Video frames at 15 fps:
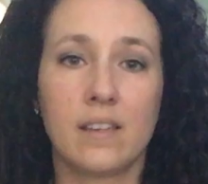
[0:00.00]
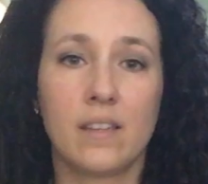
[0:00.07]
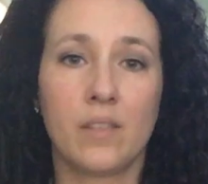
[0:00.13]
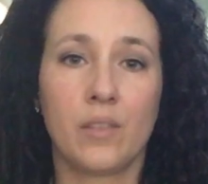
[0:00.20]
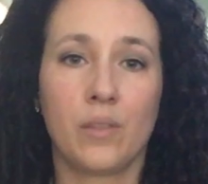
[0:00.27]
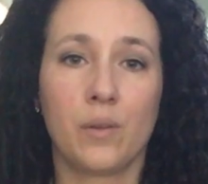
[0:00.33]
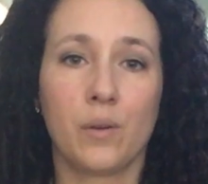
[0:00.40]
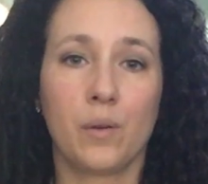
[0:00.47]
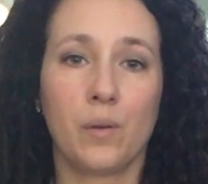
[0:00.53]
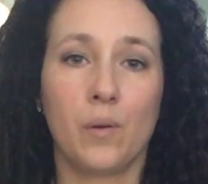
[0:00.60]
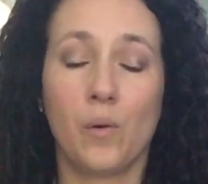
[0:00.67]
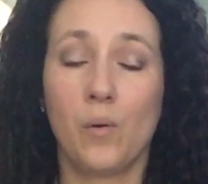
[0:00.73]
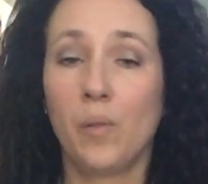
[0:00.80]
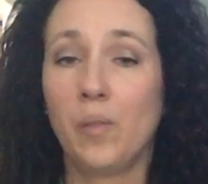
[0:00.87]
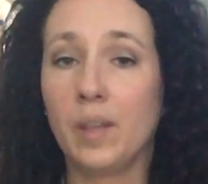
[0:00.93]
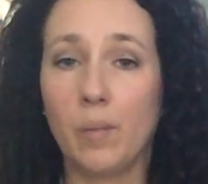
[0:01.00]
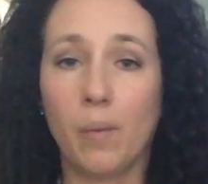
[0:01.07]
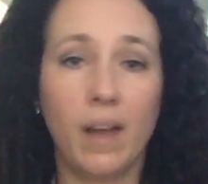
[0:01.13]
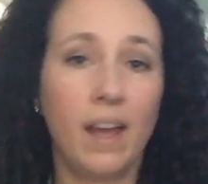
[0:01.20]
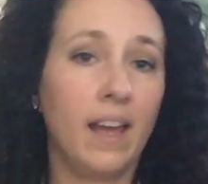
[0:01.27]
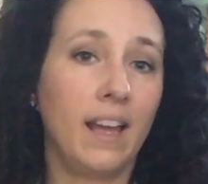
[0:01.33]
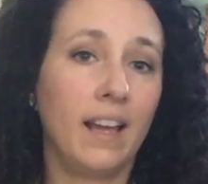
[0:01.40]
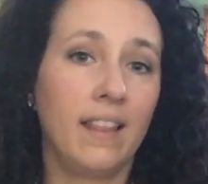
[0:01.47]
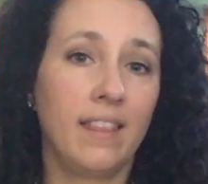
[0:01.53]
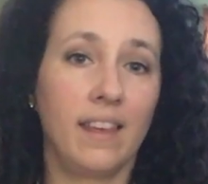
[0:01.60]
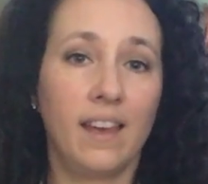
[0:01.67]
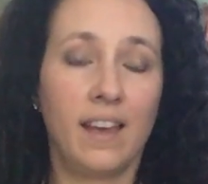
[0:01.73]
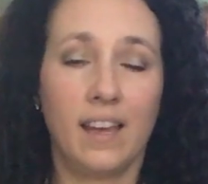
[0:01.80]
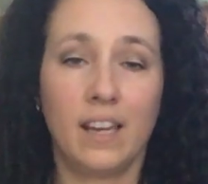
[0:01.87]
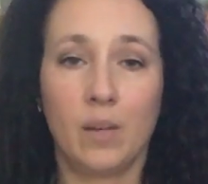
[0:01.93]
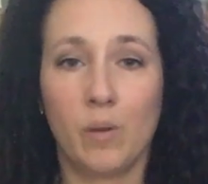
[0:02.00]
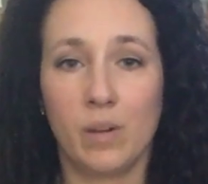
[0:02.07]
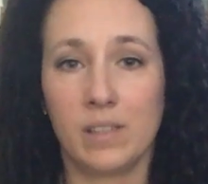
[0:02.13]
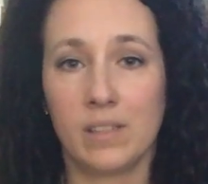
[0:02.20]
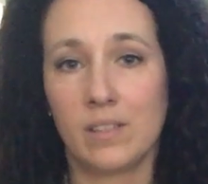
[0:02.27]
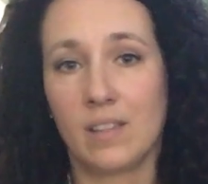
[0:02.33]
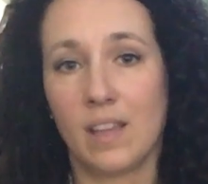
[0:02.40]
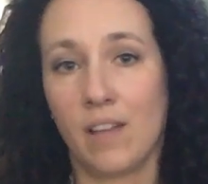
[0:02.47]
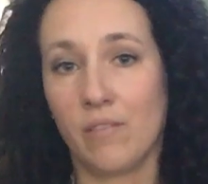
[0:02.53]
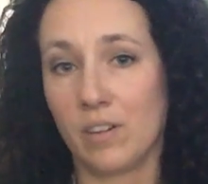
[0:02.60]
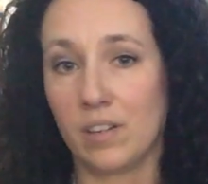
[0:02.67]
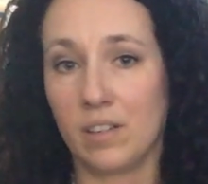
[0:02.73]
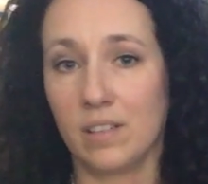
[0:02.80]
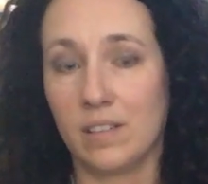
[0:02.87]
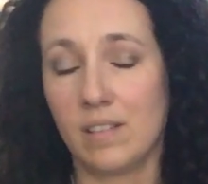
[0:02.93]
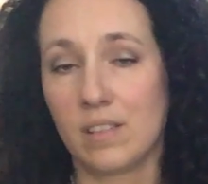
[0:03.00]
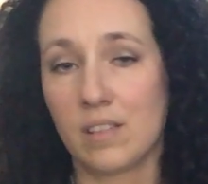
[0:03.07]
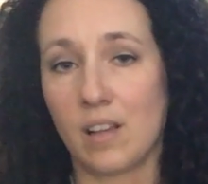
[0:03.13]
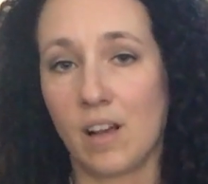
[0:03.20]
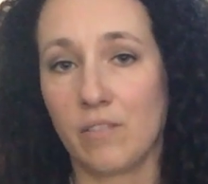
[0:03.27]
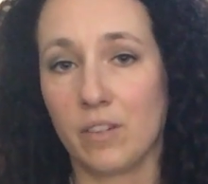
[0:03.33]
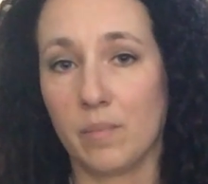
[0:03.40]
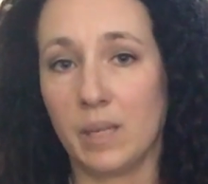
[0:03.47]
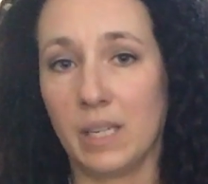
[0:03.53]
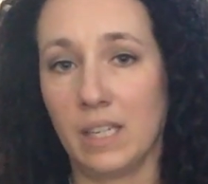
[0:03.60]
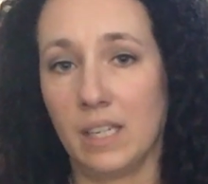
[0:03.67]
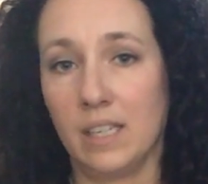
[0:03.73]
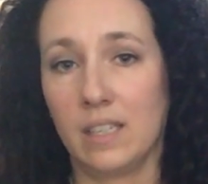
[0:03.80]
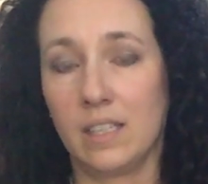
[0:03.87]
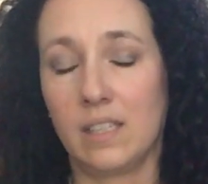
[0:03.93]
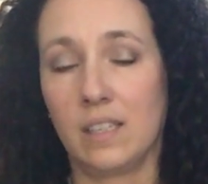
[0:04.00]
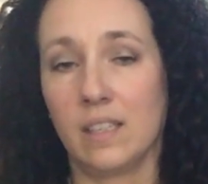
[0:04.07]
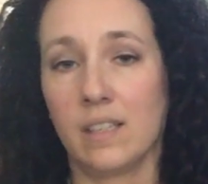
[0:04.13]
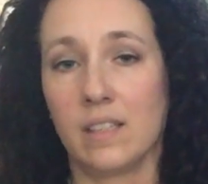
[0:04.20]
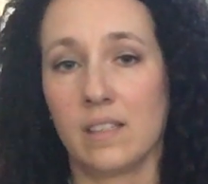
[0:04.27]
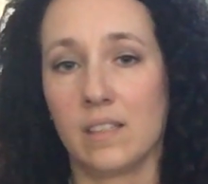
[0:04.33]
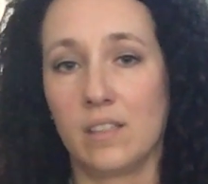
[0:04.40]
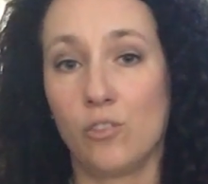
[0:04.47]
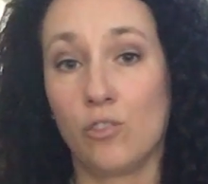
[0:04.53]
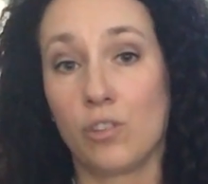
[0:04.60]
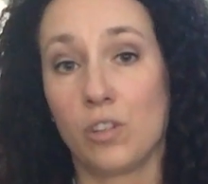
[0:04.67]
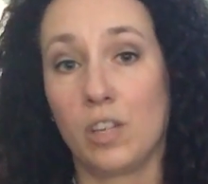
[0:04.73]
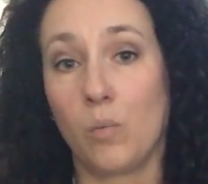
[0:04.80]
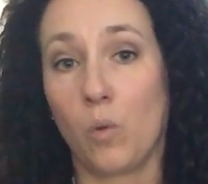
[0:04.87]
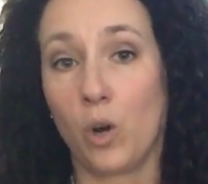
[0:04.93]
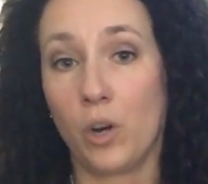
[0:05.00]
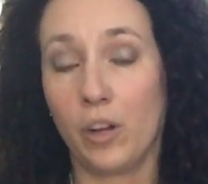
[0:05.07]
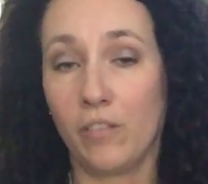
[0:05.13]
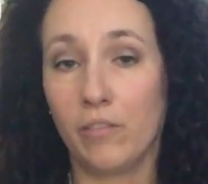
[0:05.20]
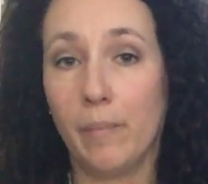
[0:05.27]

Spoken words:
The only way that anyone's ever going to discover me is usually word of